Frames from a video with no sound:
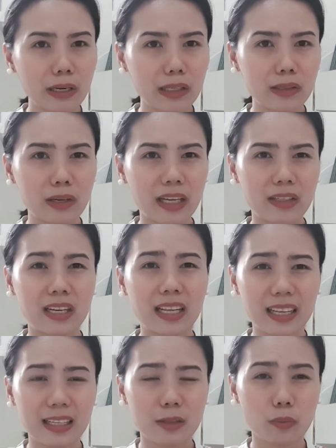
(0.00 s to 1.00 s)
education,
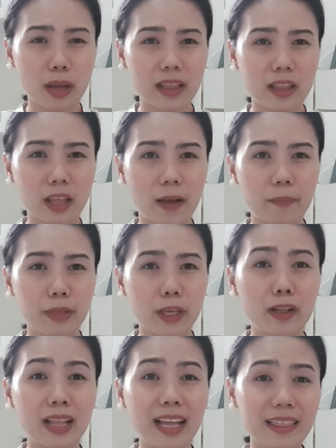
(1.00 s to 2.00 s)
it is when
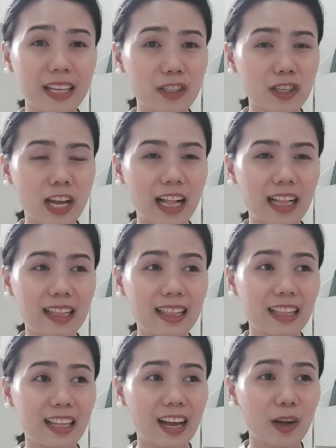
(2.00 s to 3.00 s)
you let the child
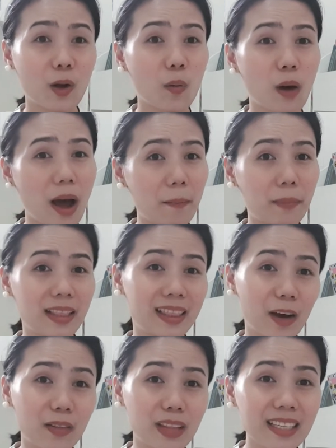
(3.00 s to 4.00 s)
go up and
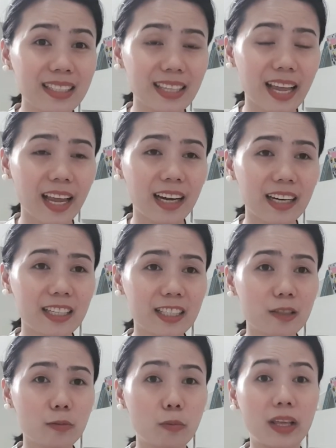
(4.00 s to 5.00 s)
down the
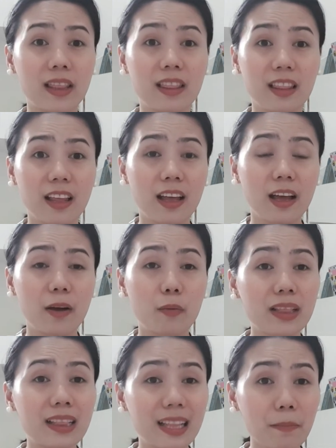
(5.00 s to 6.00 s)
stairs with
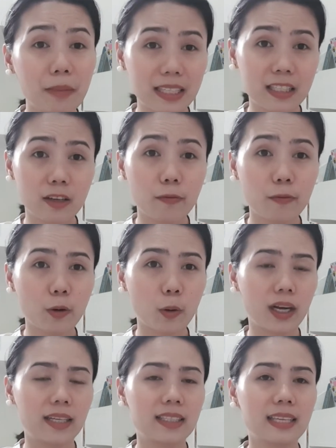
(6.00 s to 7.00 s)
limits, of
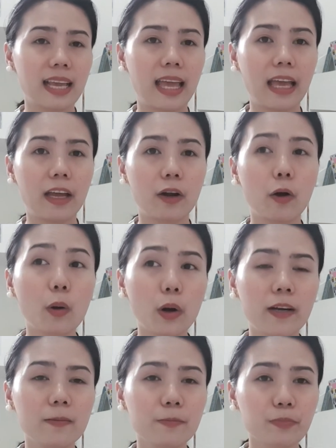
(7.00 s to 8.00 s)
course, and,
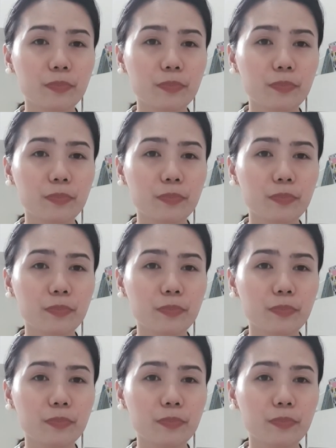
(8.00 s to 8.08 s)
or